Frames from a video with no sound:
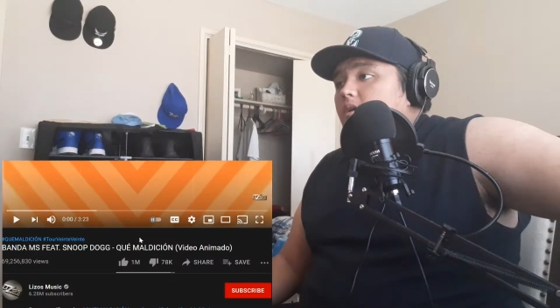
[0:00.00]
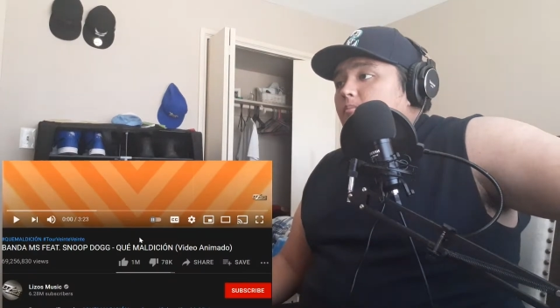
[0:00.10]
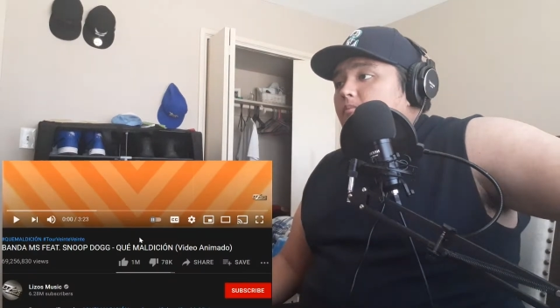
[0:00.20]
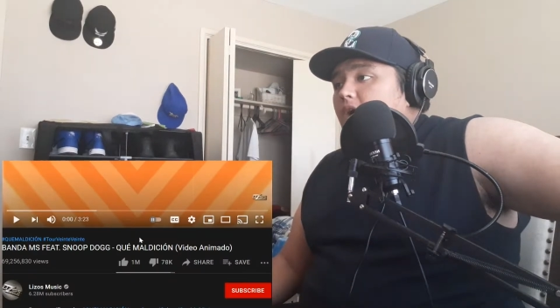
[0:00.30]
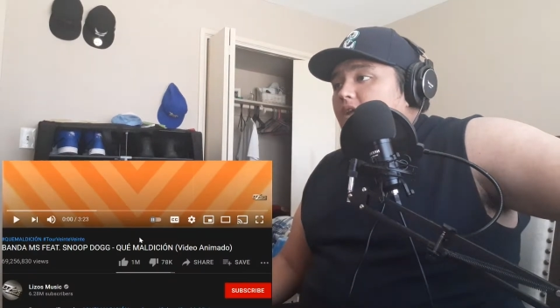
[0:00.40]

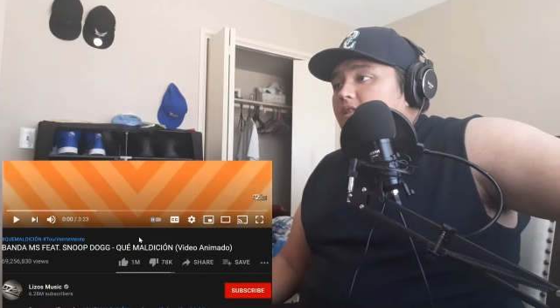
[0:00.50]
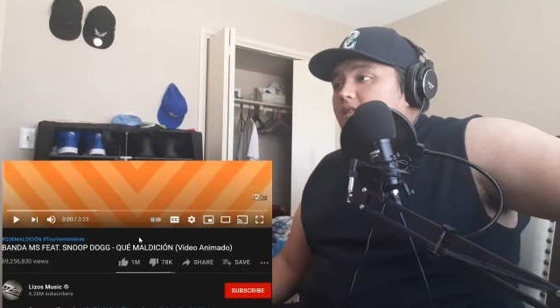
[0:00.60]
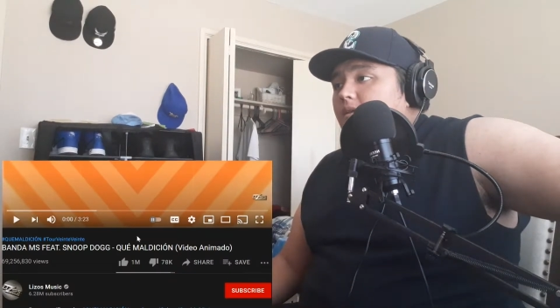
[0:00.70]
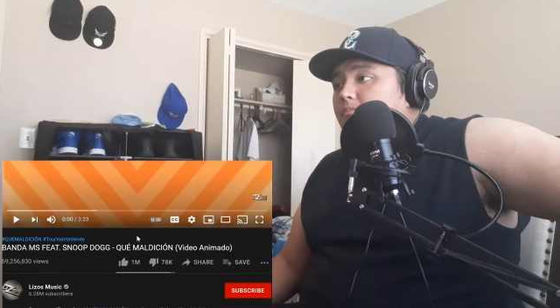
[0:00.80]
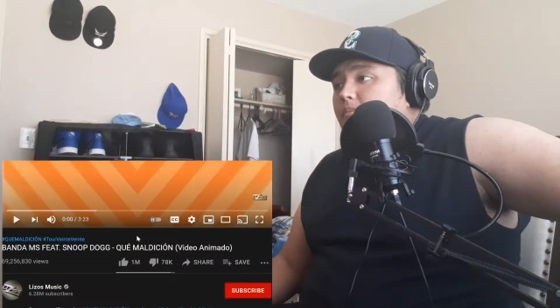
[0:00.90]

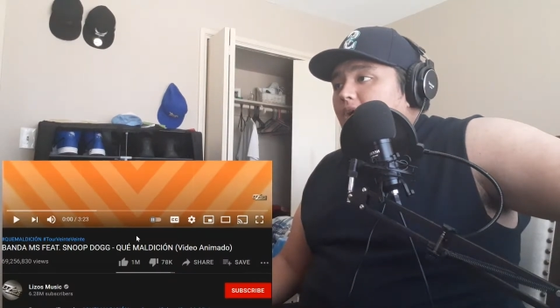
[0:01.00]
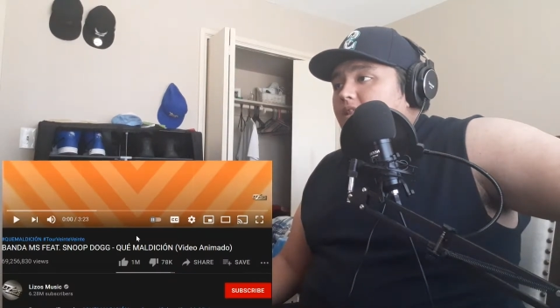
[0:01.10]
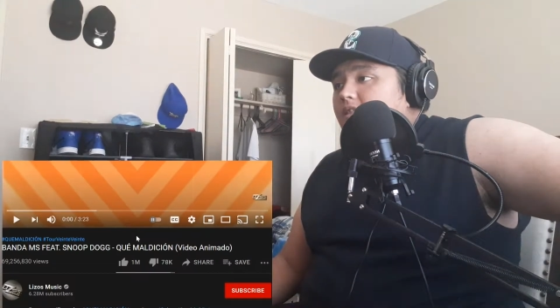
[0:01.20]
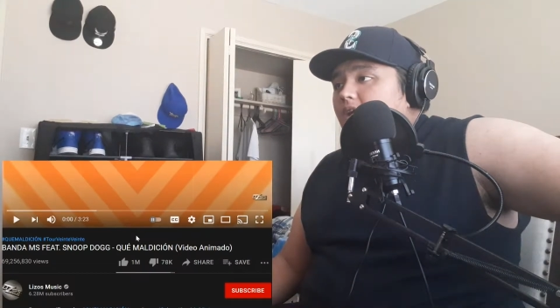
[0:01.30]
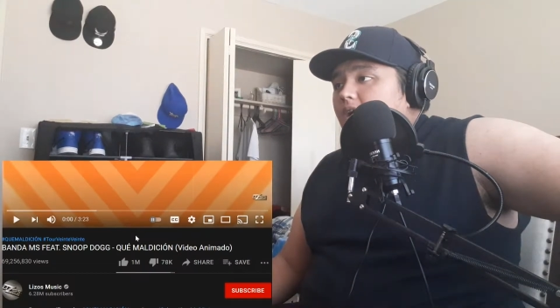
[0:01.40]

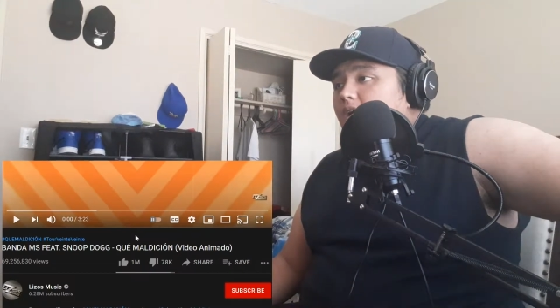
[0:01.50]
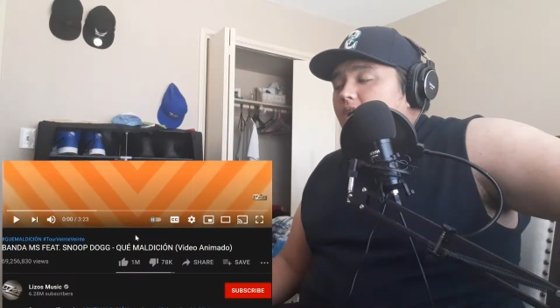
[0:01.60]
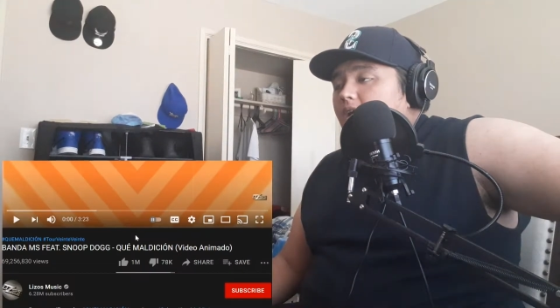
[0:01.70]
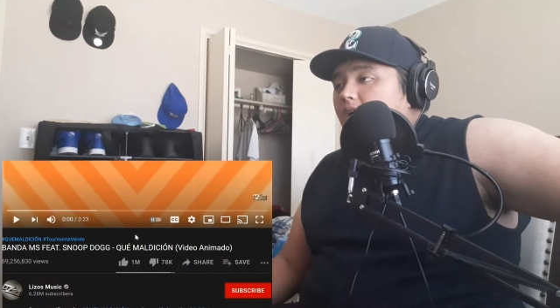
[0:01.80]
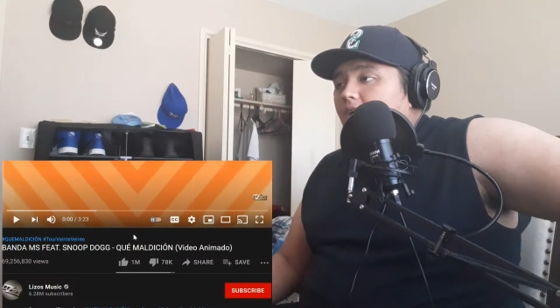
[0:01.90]
Banda.
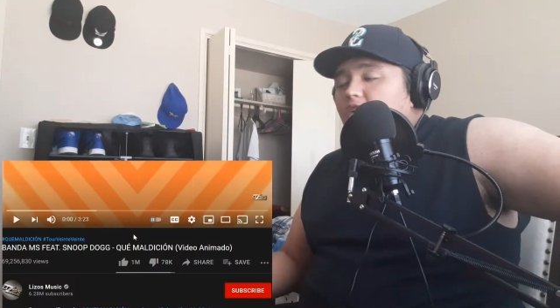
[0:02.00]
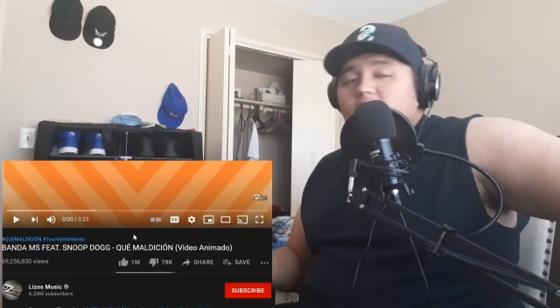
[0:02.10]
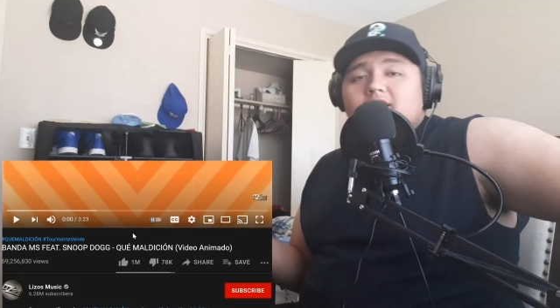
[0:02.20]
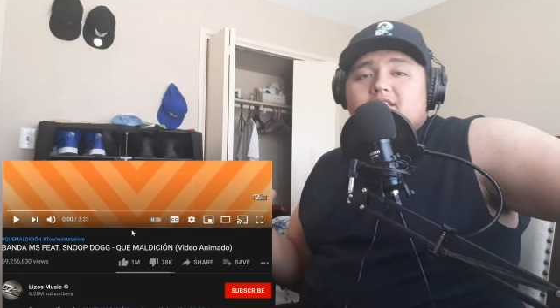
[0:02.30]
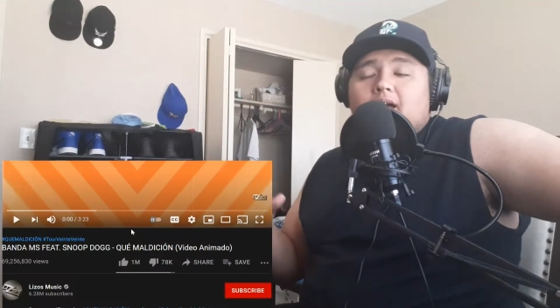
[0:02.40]
I know
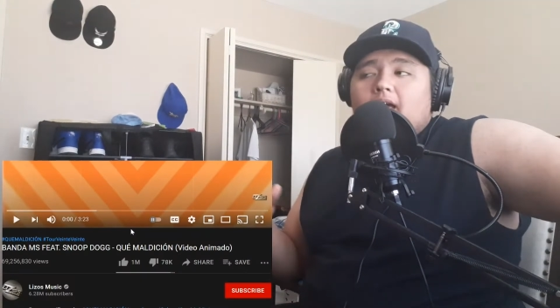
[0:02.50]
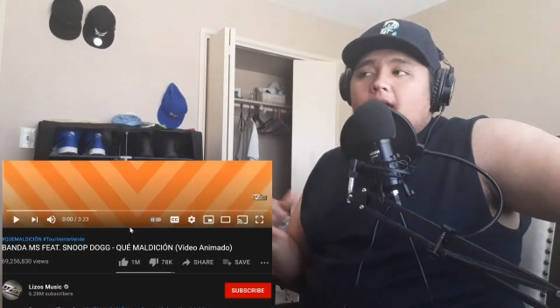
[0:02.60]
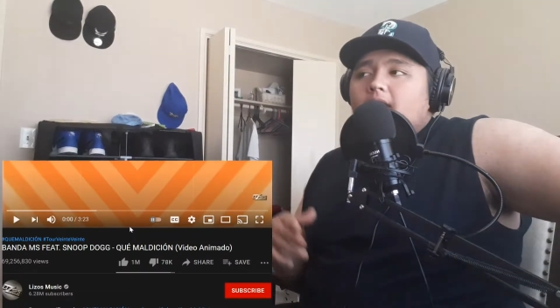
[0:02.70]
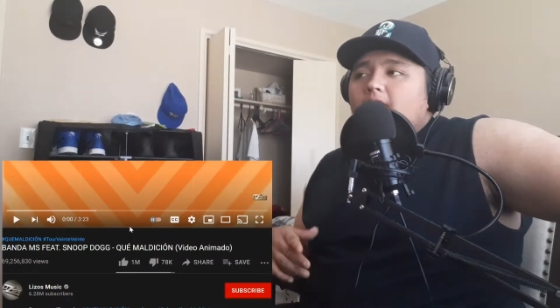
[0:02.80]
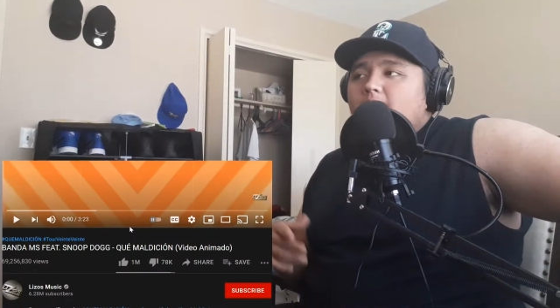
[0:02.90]
it's
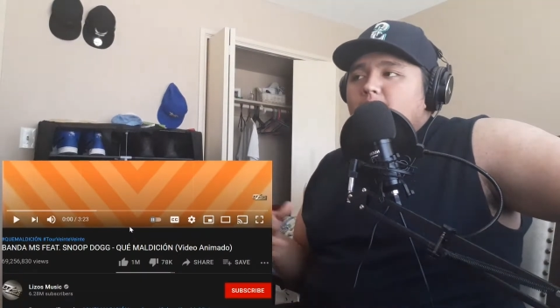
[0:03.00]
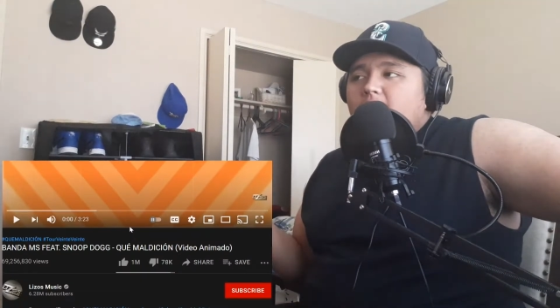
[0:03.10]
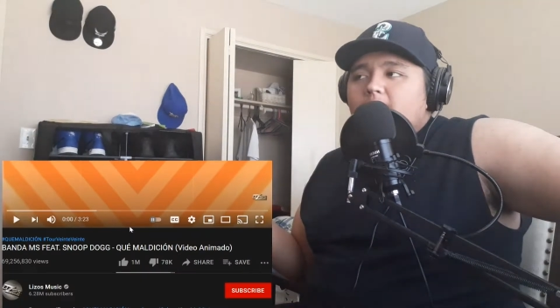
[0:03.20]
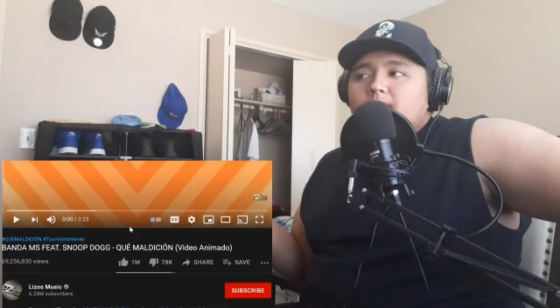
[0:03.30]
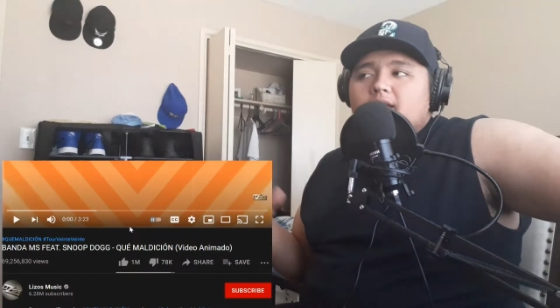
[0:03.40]

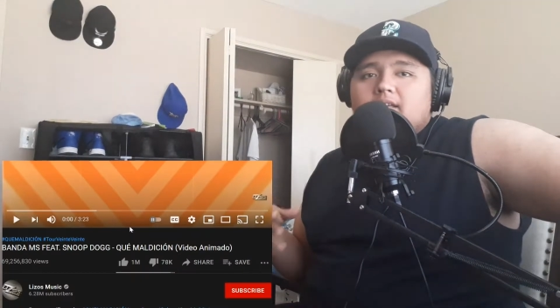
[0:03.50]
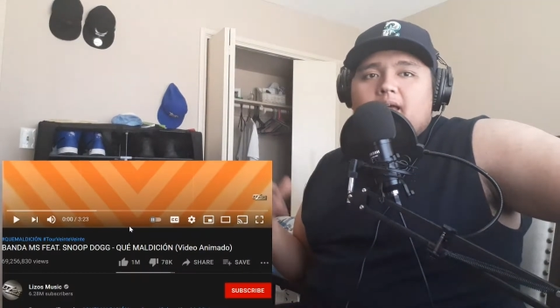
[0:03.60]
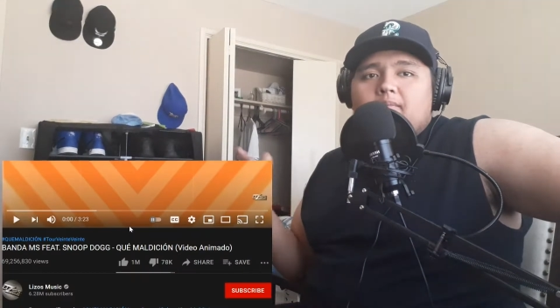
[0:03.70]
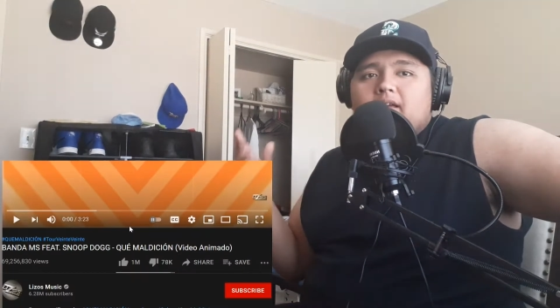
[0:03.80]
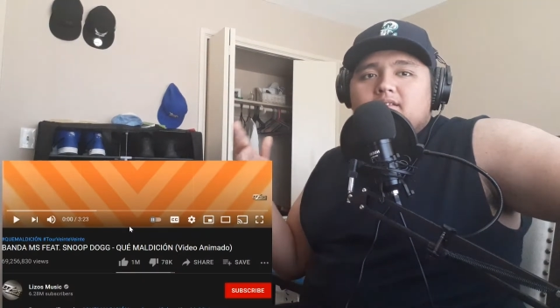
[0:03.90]

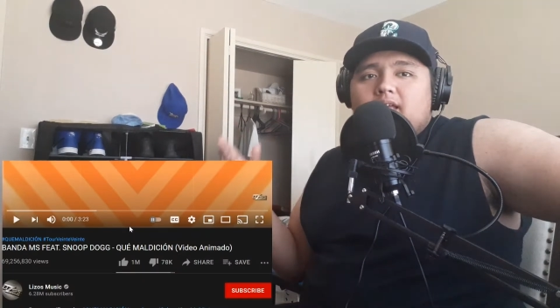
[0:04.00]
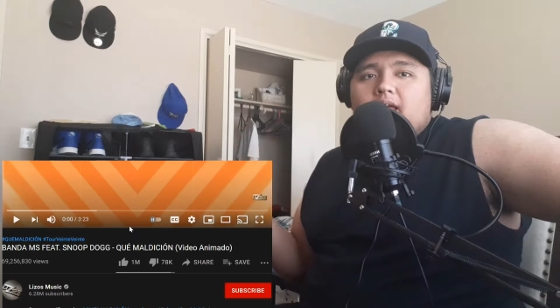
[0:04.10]
MS.